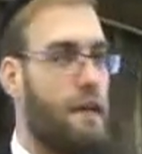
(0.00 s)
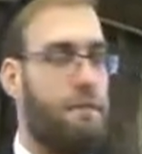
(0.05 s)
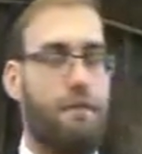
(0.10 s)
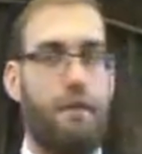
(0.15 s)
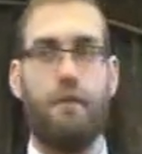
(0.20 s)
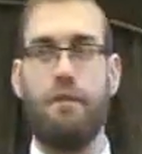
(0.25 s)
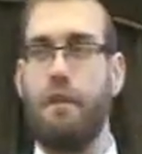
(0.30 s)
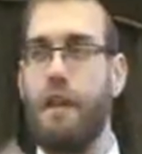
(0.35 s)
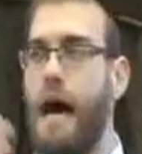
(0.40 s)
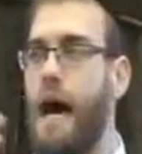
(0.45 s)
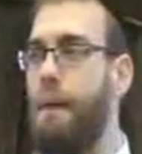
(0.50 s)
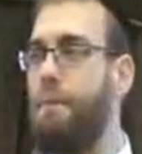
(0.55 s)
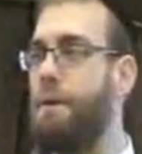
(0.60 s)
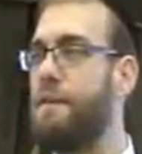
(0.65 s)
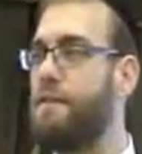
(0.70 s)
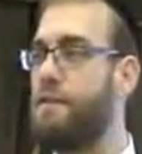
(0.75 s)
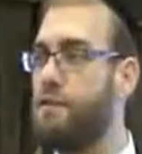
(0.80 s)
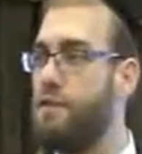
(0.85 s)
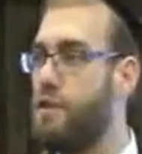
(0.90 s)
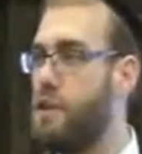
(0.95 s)
If you lob
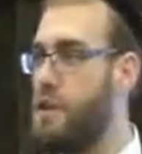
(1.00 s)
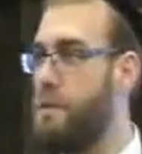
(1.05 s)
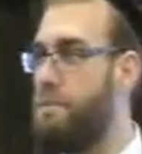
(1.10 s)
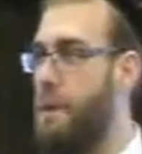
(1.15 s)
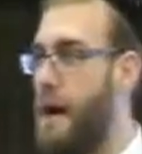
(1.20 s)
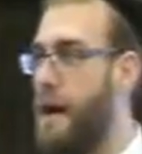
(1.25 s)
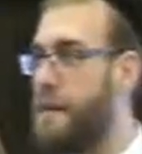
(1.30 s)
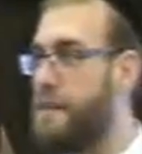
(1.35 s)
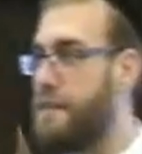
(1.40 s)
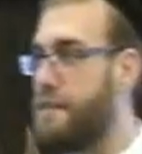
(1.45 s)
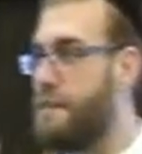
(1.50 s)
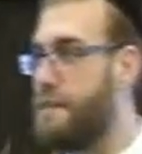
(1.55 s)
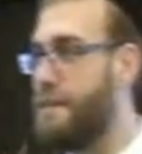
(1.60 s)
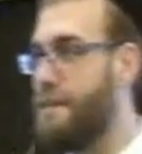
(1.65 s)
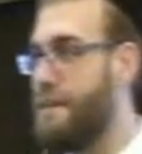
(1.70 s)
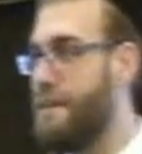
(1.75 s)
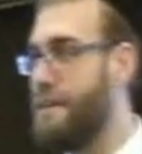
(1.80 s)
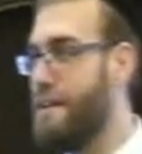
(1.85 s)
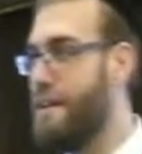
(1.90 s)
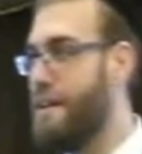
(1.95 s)
a school
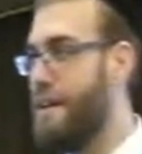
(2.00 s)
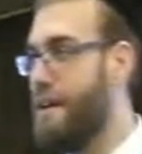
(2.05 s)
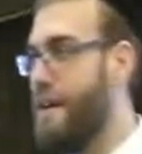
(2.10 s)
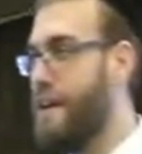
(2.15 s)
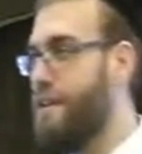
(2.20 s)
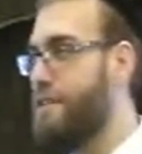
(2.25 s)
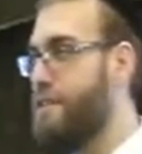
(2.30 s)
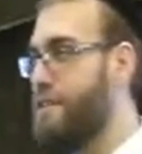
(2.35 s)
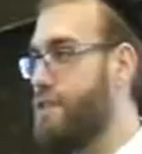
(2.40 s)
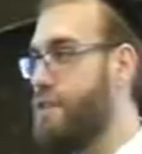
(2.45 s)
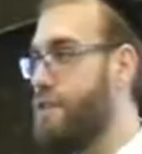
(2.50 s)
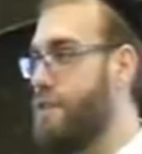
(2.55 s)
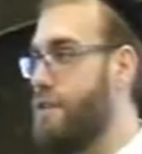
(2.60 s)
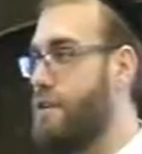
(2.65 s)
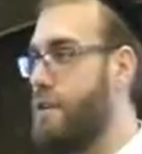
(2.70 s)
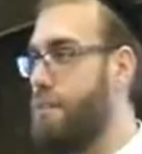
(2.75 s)
bus into